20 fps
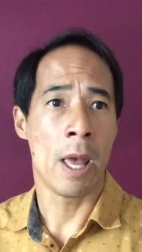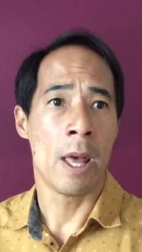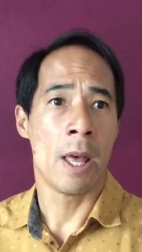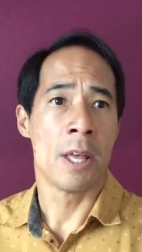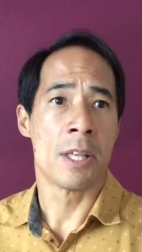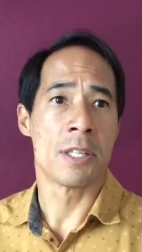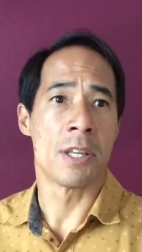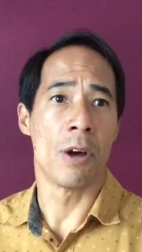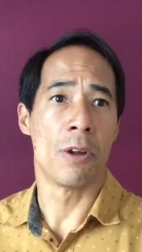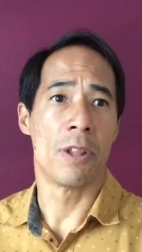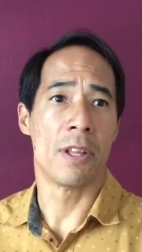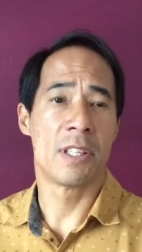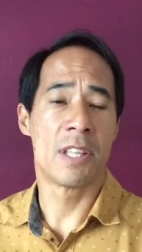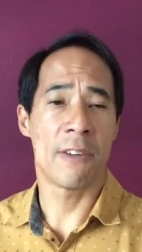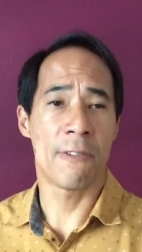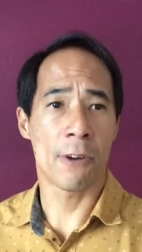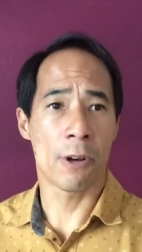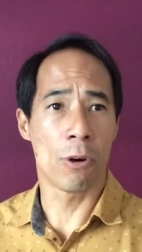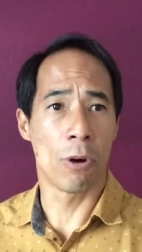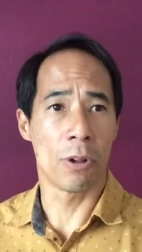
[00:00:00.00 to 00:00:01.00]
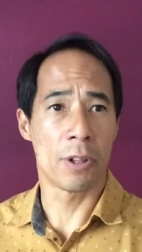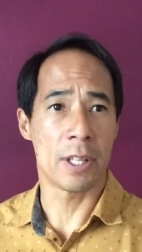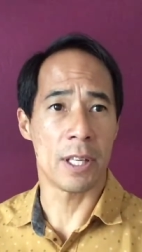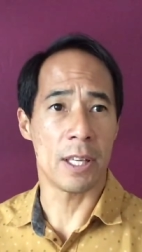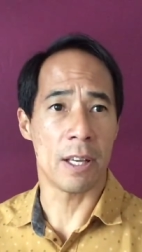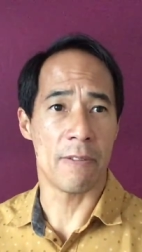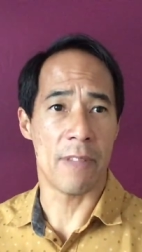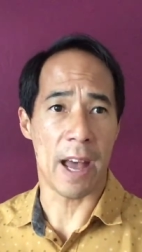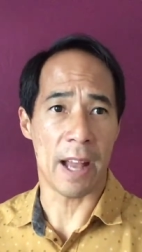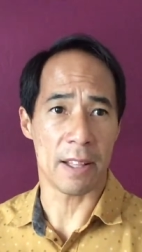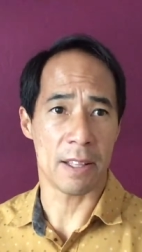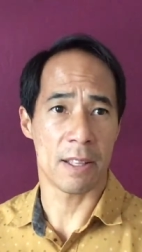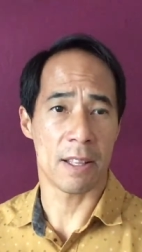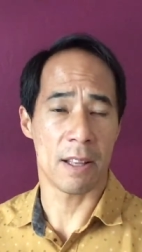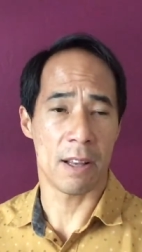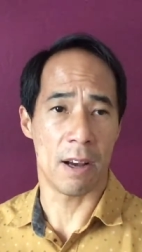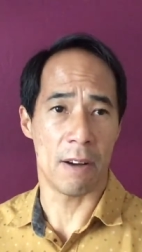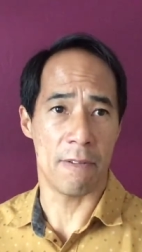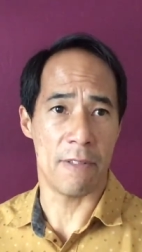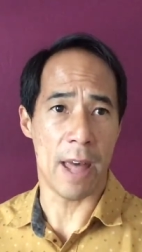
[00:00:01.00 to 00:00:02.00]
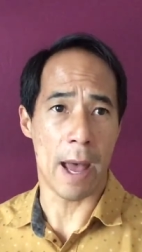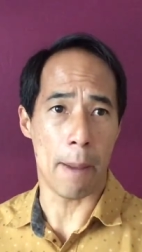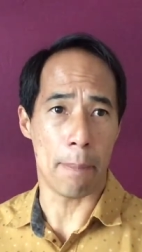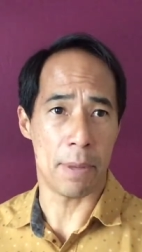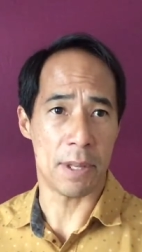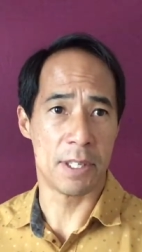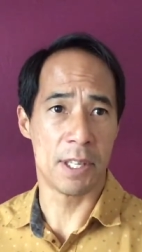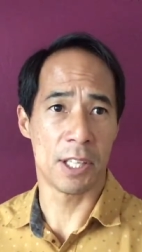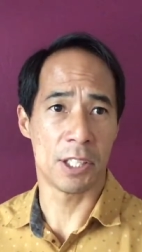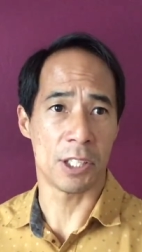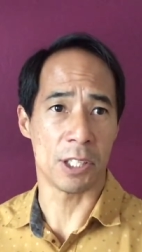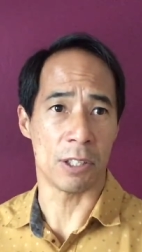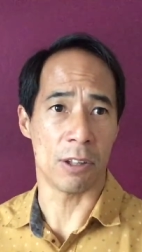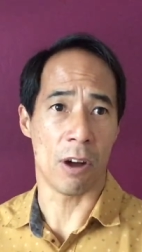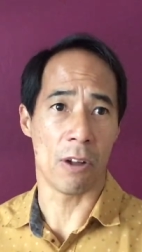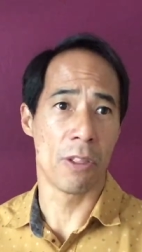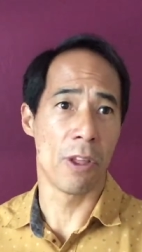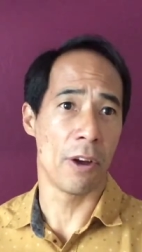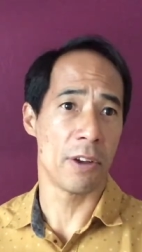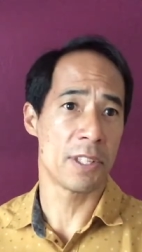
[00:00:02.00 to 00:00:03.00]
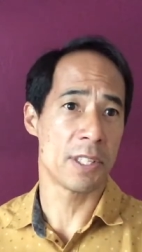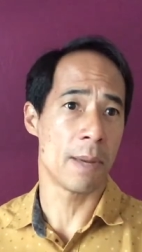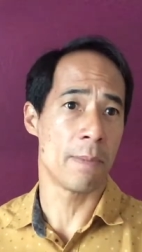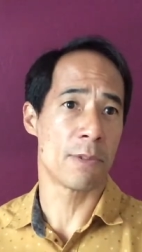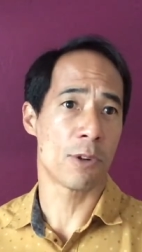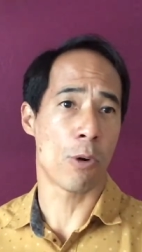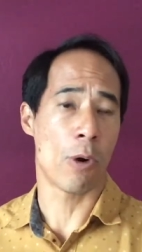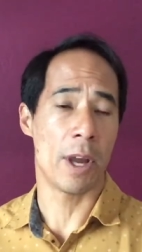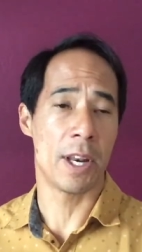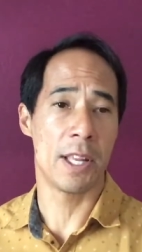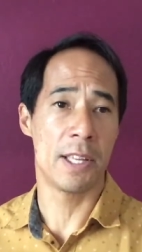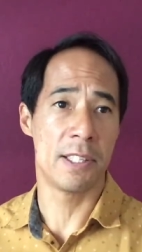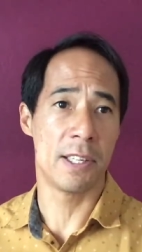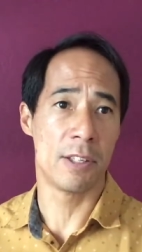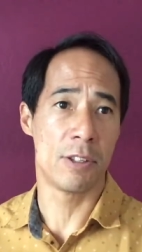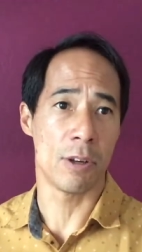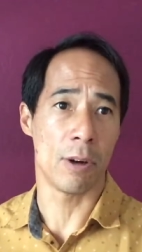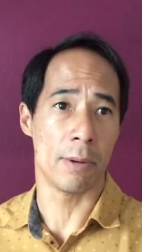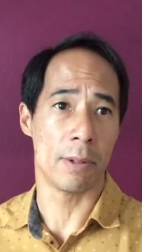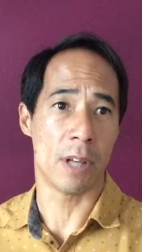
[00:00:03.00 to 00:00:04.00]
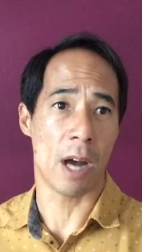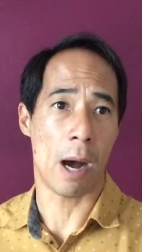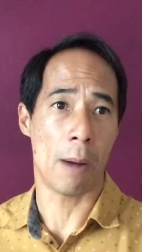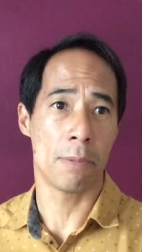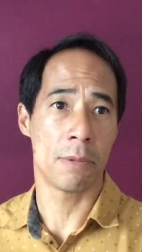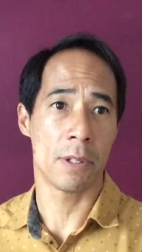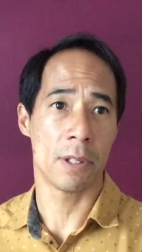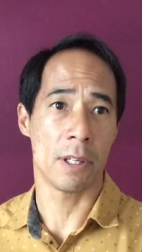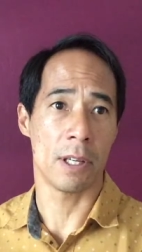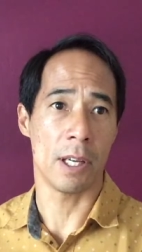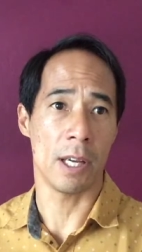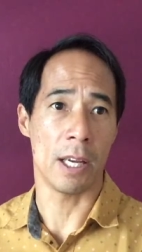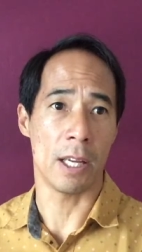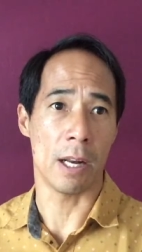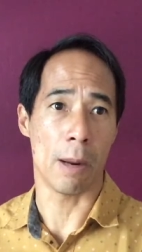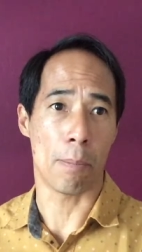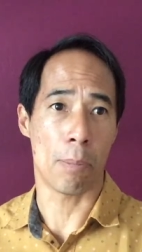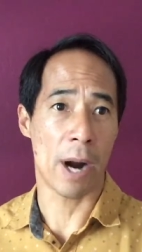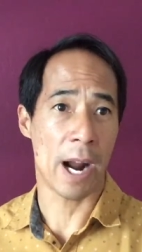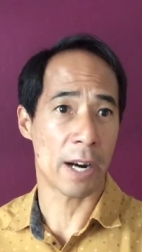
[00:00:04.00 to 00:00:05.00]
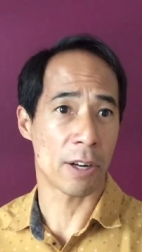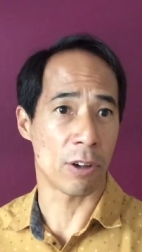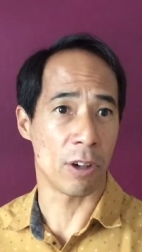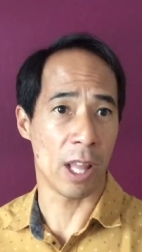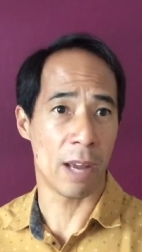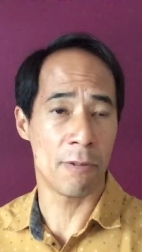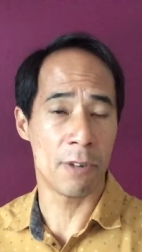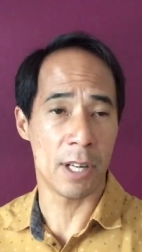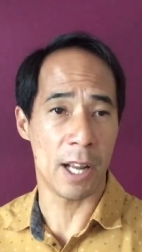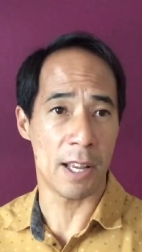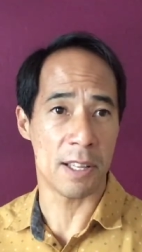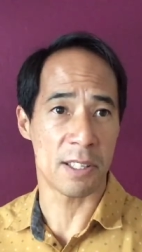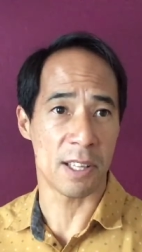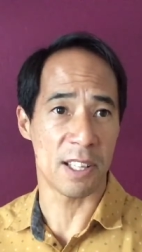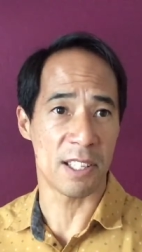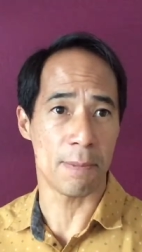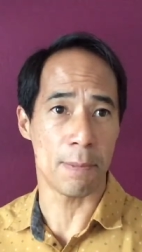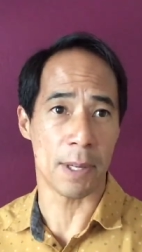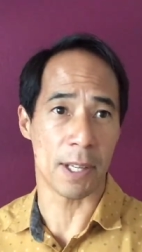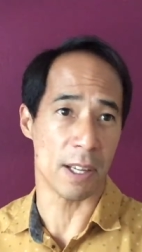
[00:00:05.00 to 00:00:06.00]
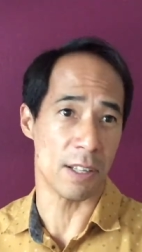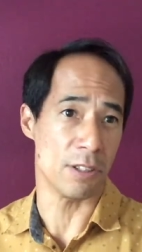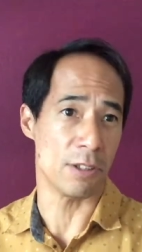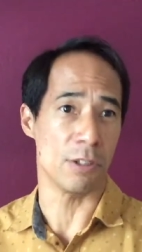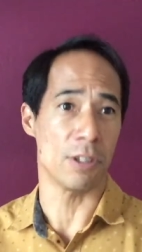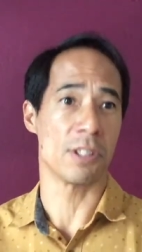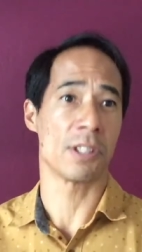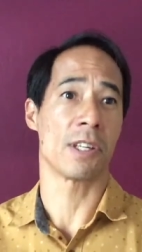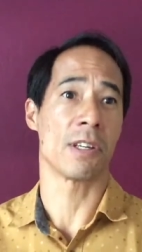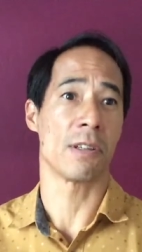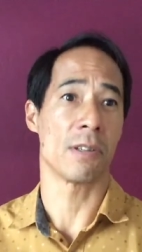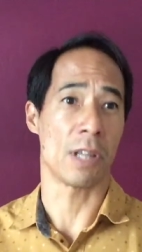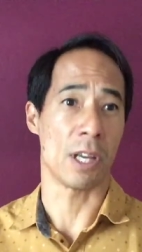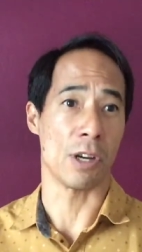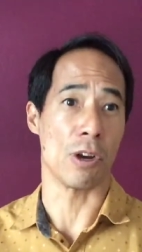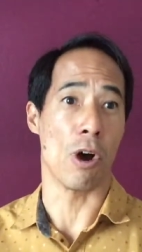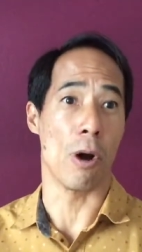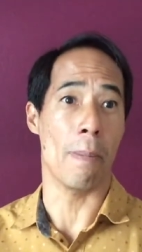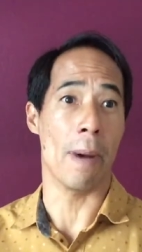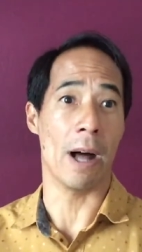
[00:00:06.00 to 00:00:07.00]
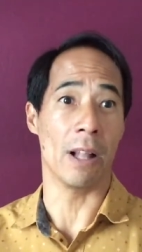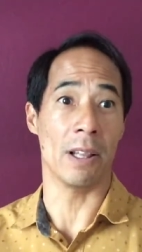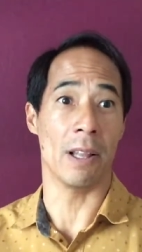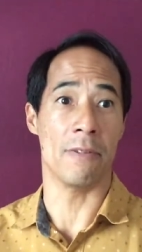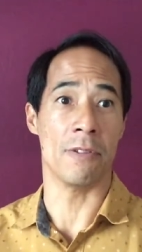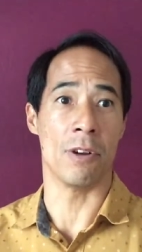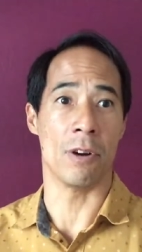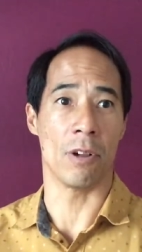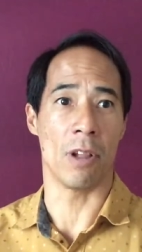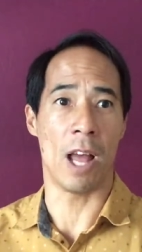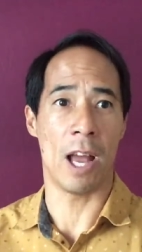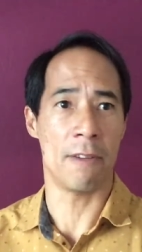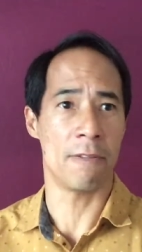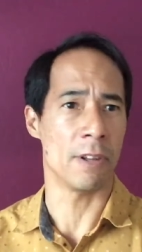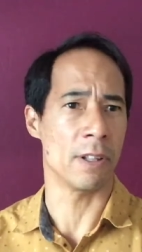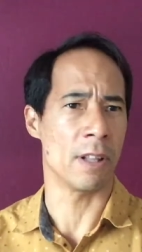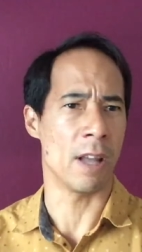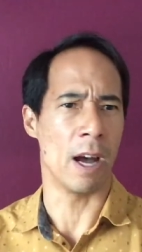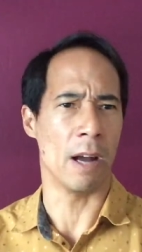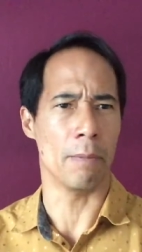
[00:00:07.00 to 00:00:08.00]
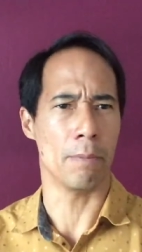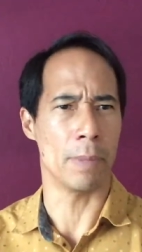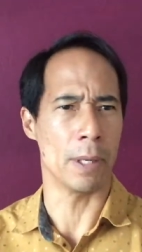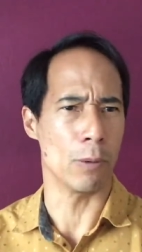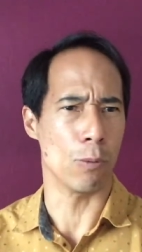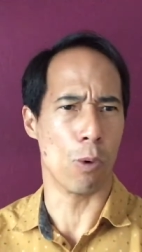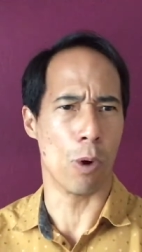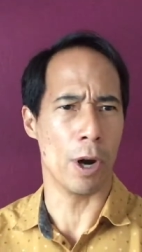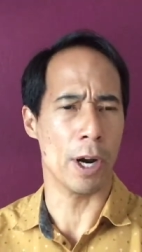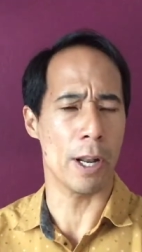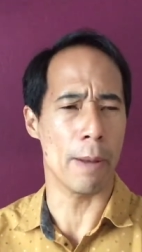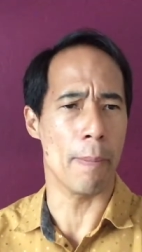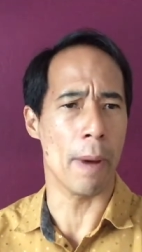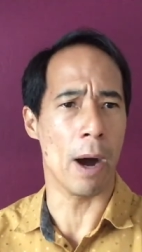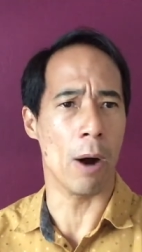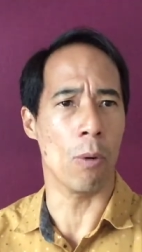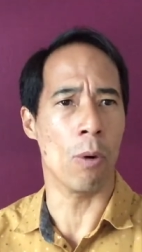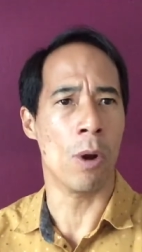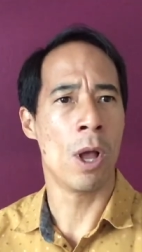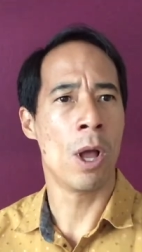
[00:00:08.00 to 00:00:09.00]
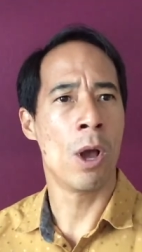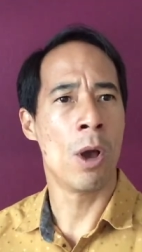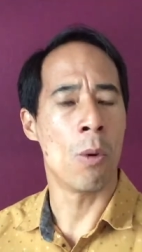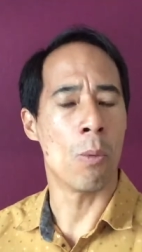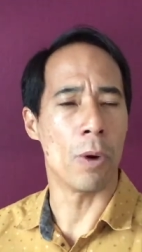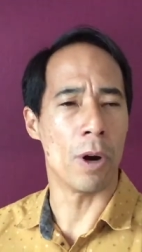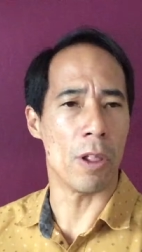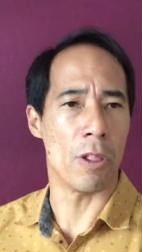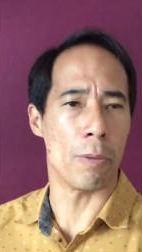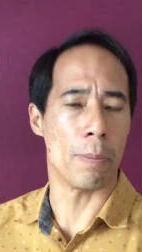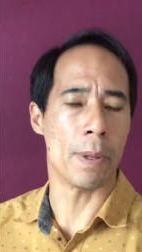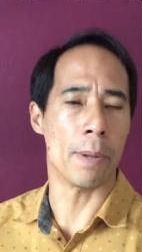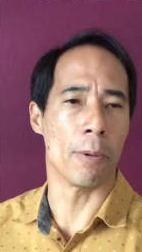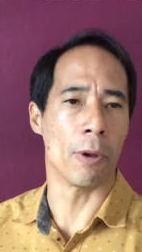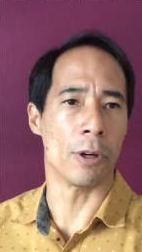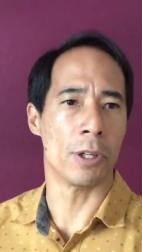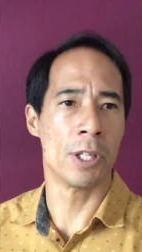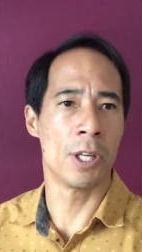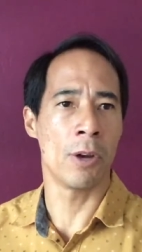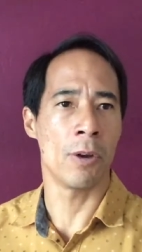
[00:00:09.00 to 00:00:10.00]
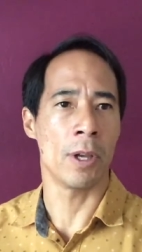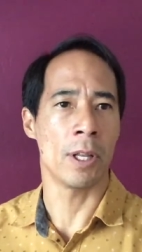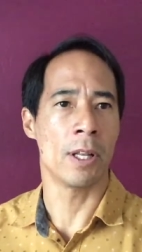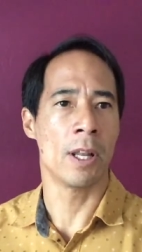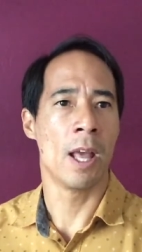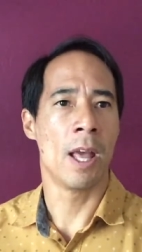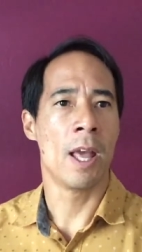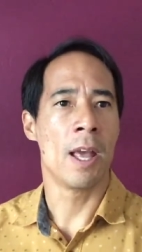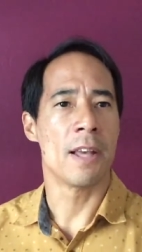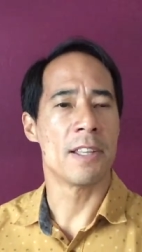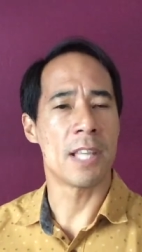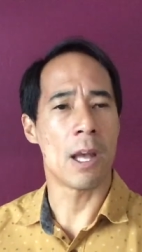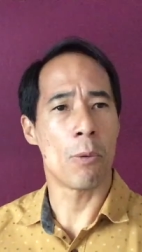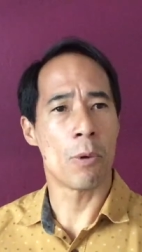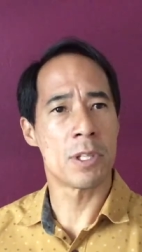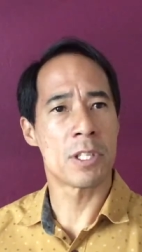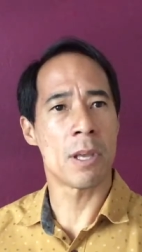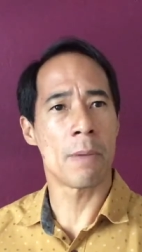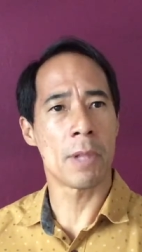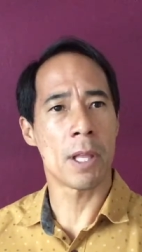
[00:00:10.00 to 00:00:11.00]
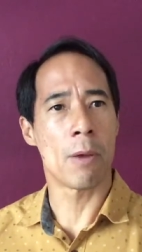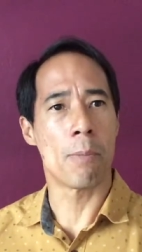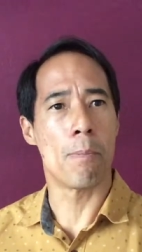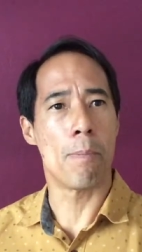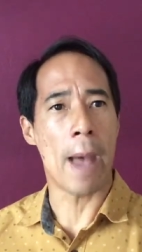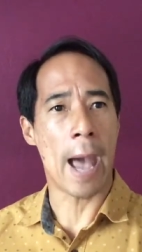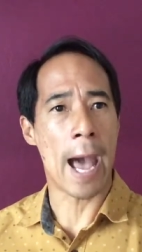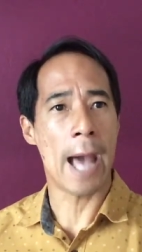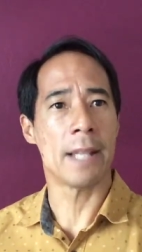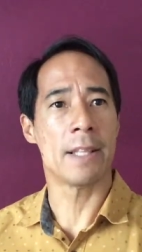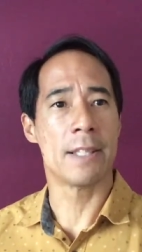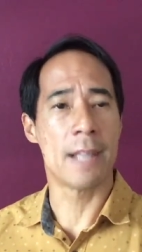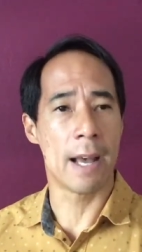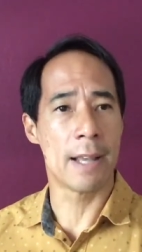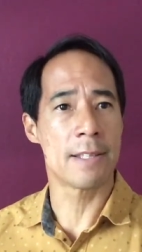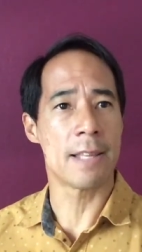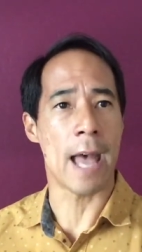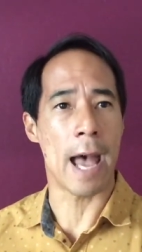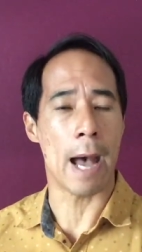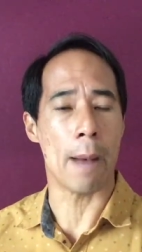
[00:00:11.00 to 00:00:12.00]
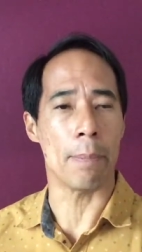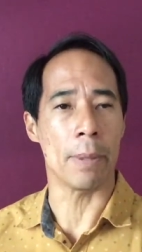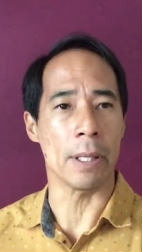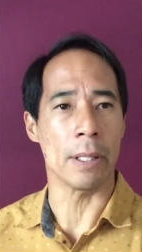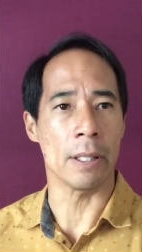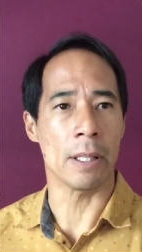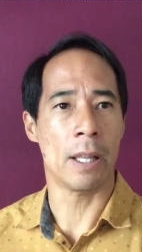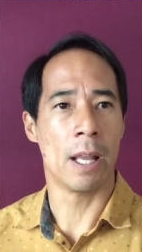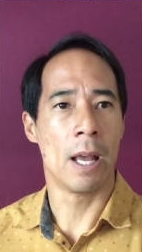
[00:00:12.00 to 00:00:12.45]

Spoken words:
So the difficulty of that position, although it seems quite easy to adopt in a practical everyday sense because you just can go about living your life and not be worried about what other people are doing, is that when something bad does happen,